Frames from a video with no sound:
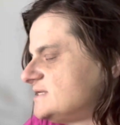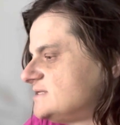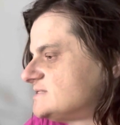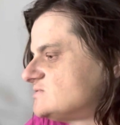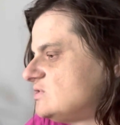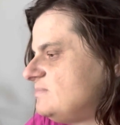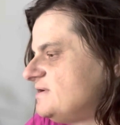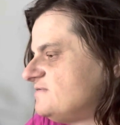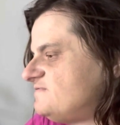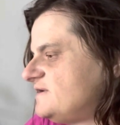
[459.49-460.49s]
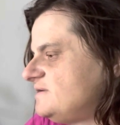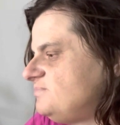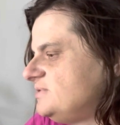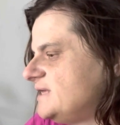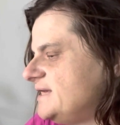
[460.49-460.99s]
an assortment of fun
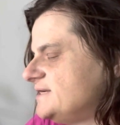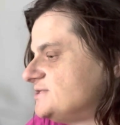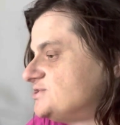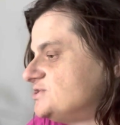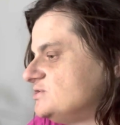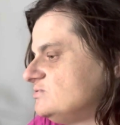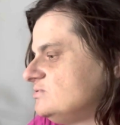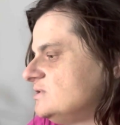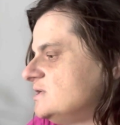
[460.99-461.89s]
play and chew